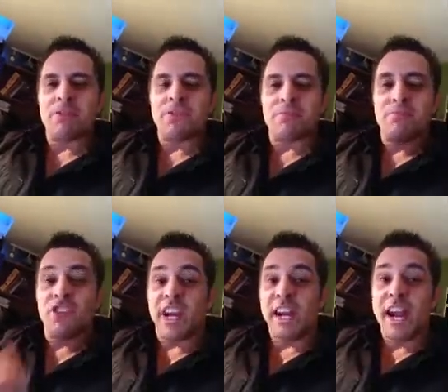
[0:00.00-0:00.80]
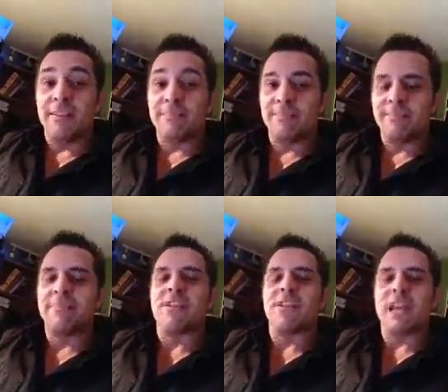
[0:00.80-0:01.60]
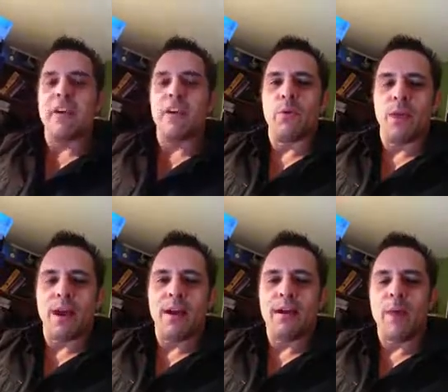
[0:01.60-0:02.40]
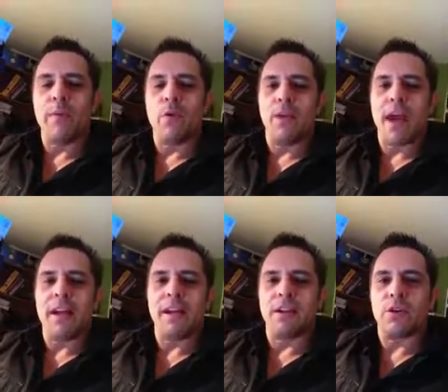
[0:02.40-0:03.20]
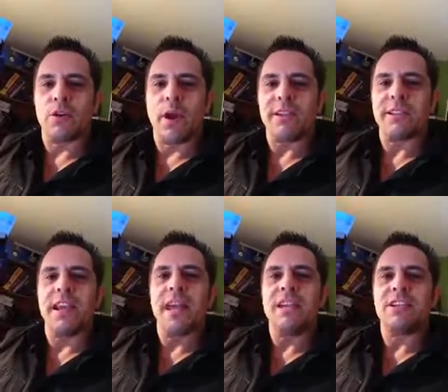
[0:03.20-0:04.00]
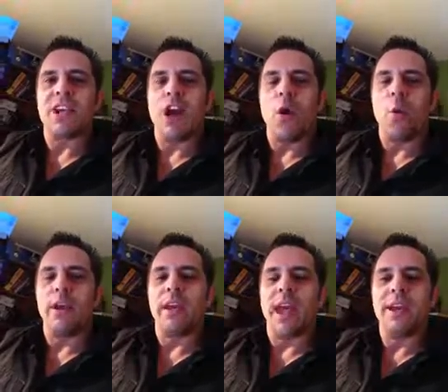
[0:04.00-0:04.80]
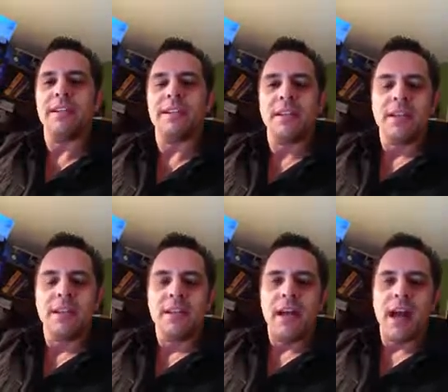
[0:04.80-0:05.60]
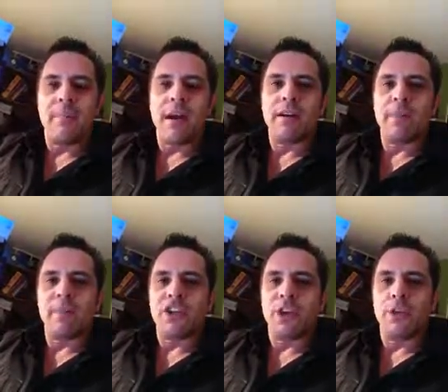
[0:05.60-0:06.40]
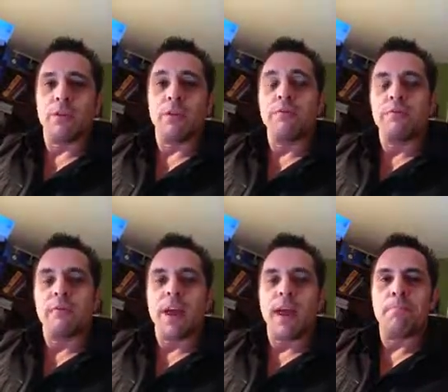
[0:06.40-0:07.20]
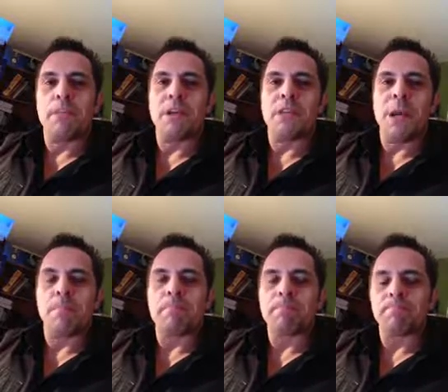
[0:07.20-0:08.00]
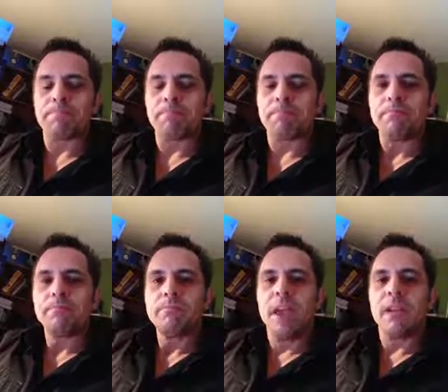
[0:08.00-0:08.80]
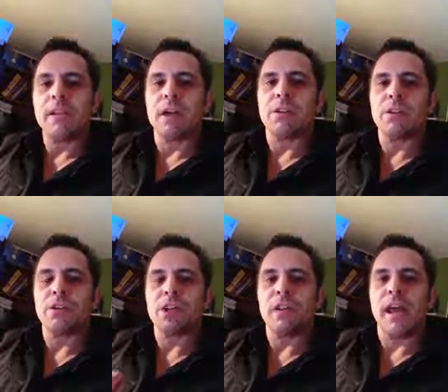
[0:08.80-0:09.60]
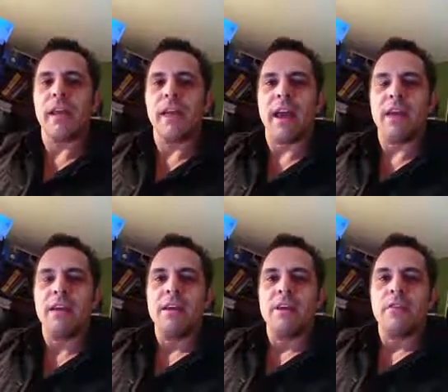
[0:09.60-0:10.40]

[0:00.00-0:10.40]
just checking in to see how you all are. Hope you've all had a great Easter weekend. I had a bit of a chilled one, but had a nice little Sunday there